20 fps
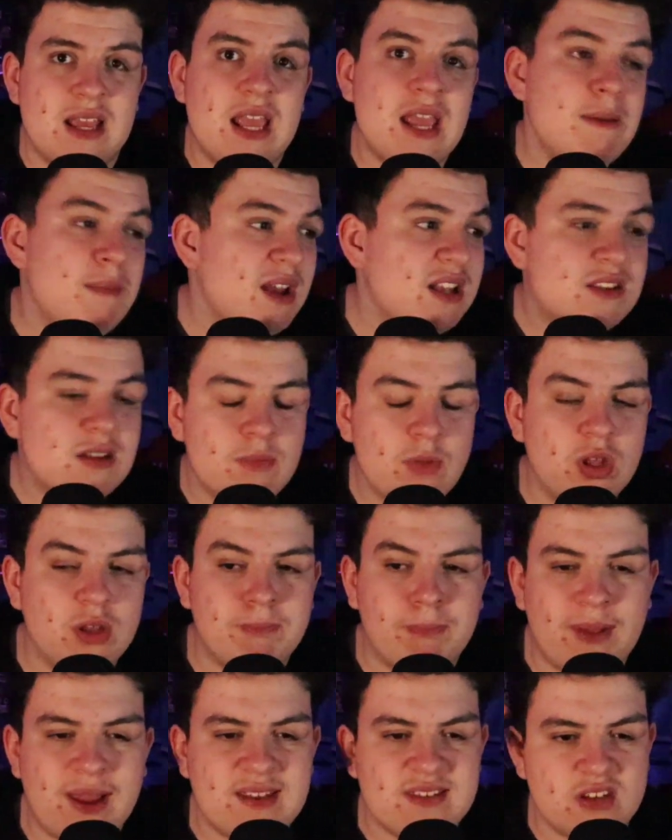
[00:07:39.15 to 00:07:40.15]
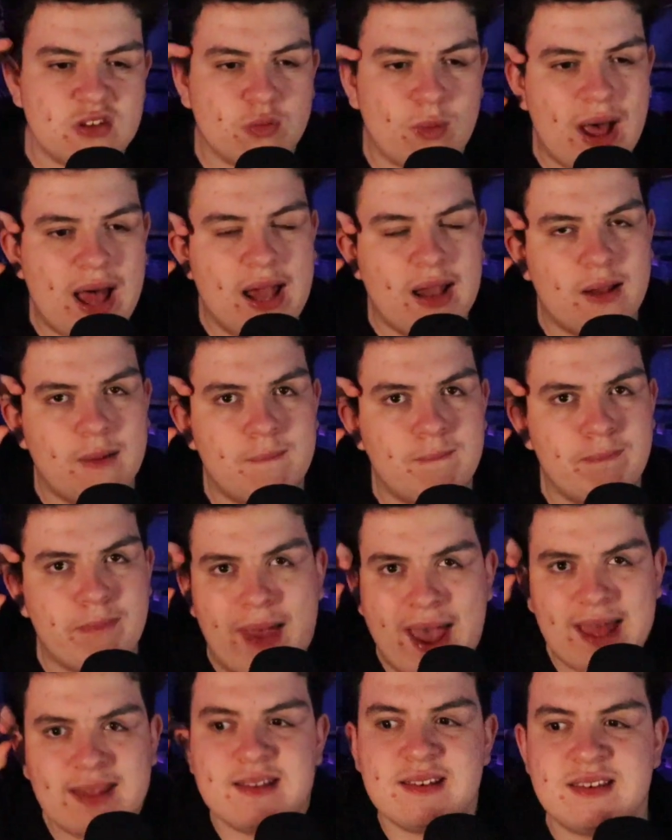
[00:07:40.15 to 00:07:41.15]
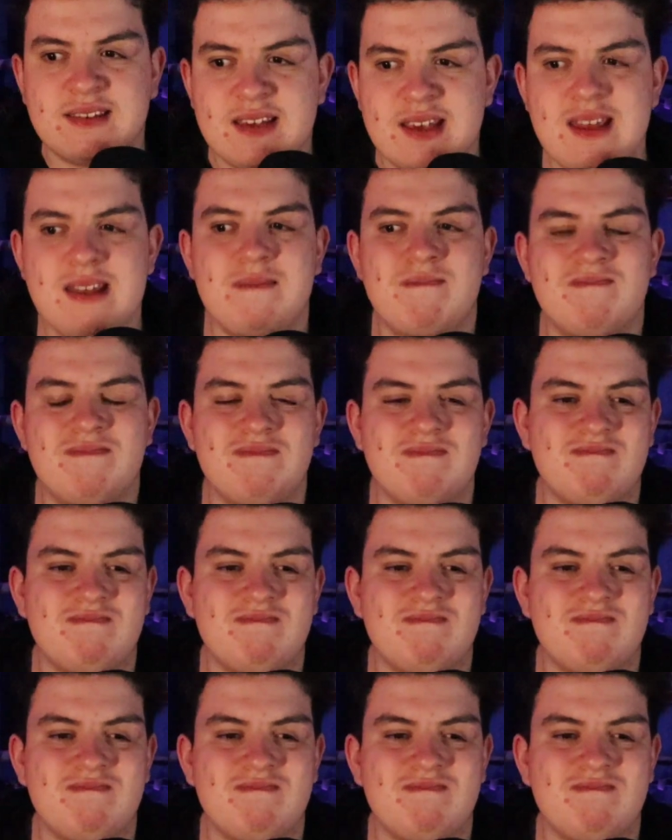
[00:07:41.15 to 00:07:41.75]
he made some good plays as well. Matheson,